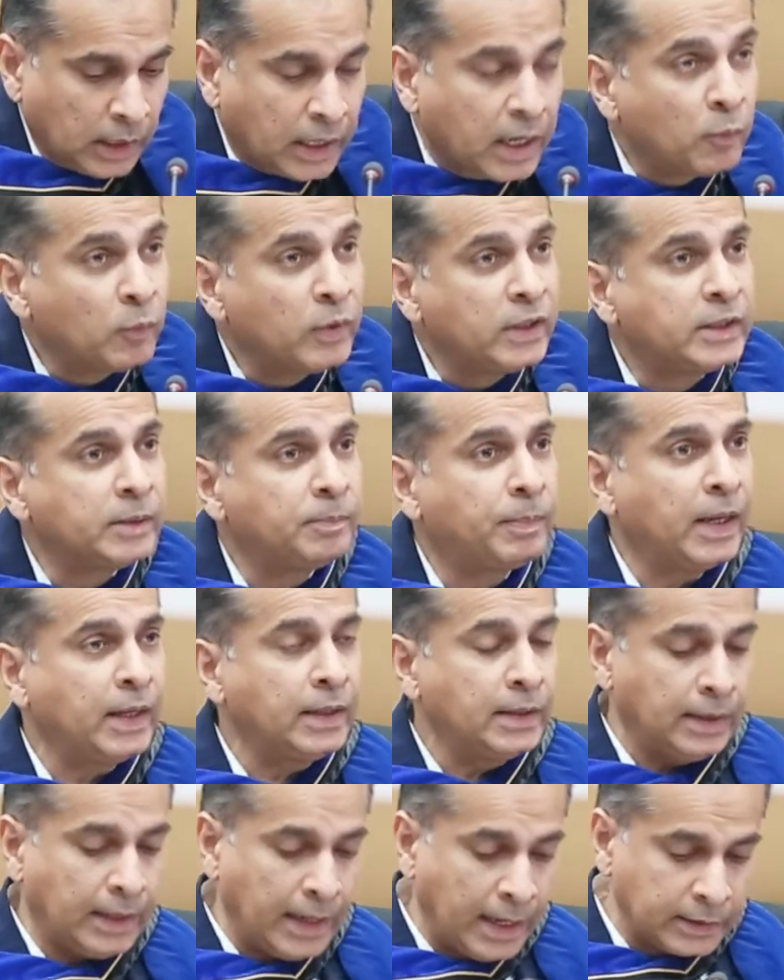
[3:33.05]
Can we
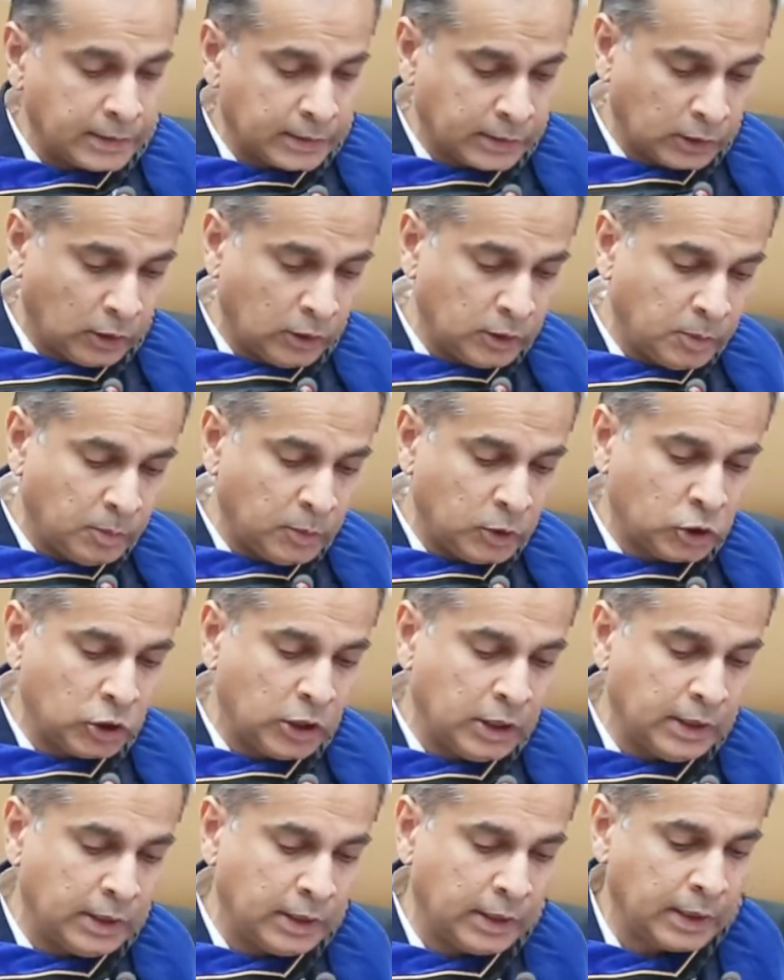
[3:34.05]
depend less on the
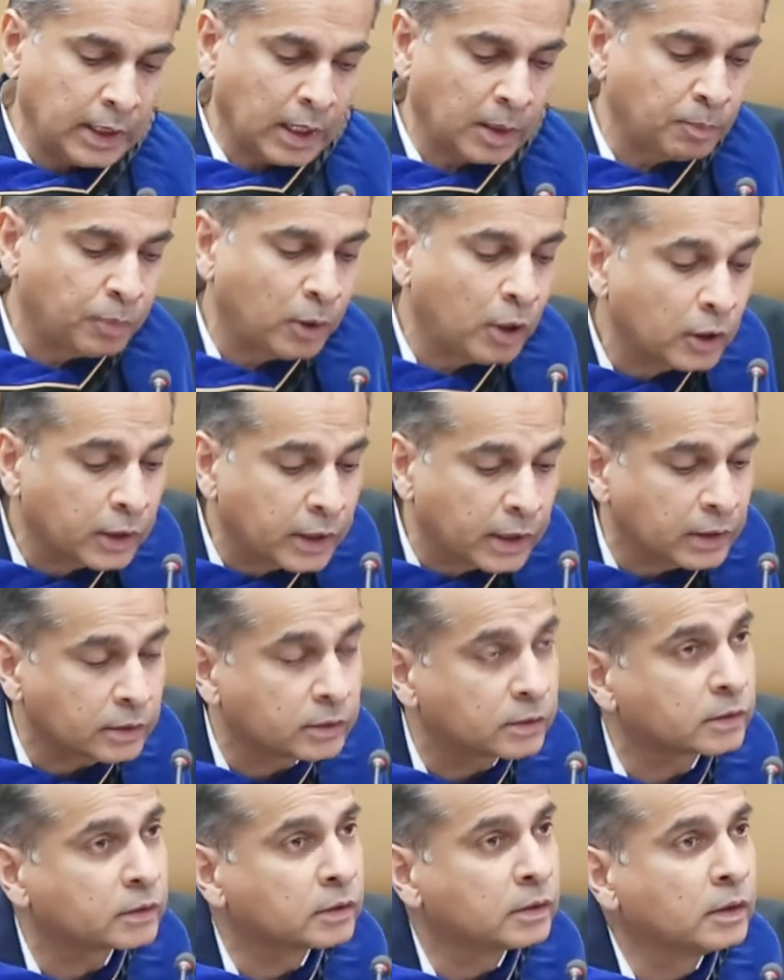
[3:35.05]
machine in our
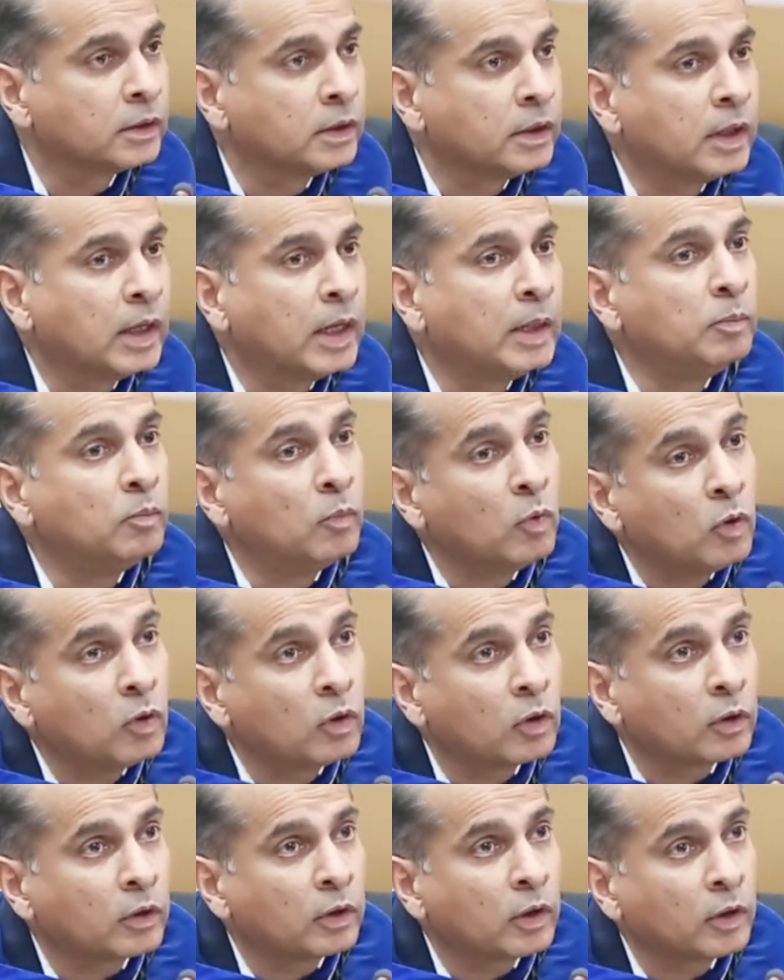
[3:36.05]
pockets and
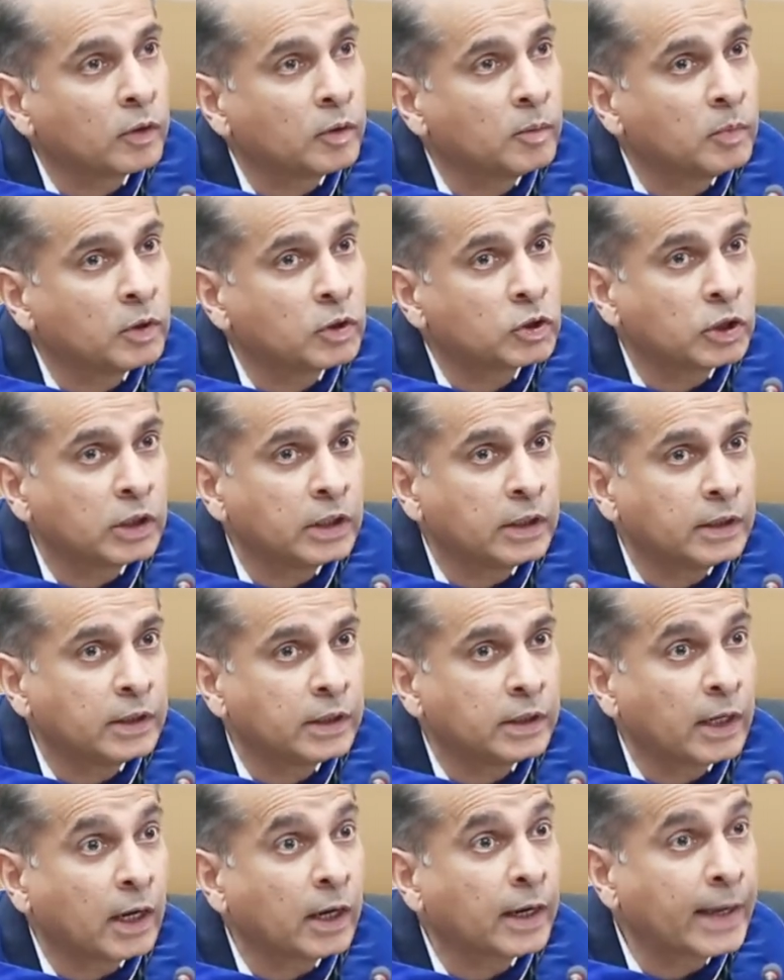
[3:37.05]
more on the machine
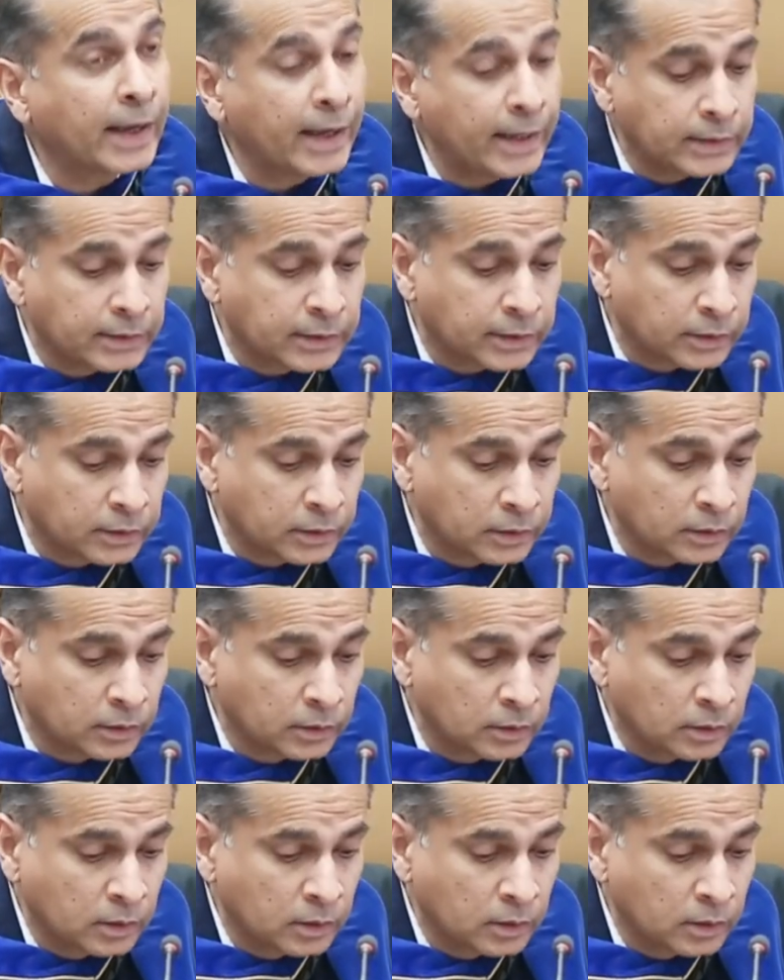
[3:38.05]
in our heads?